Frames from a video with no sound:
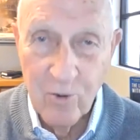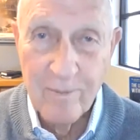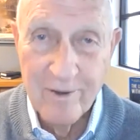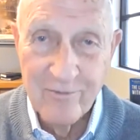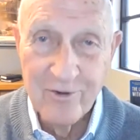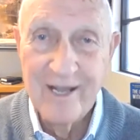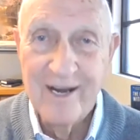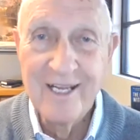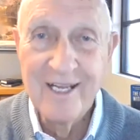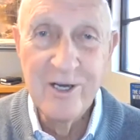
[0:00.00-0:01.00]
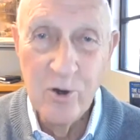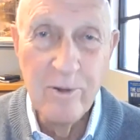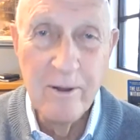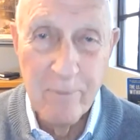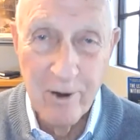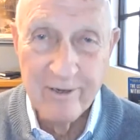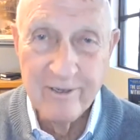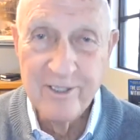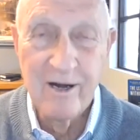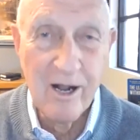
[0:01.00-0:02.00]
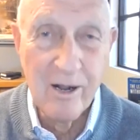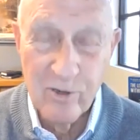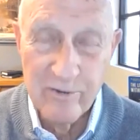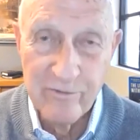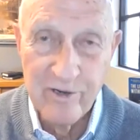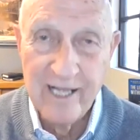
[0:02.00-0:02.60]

I need to get the equipment for that. I need to know who my partners are,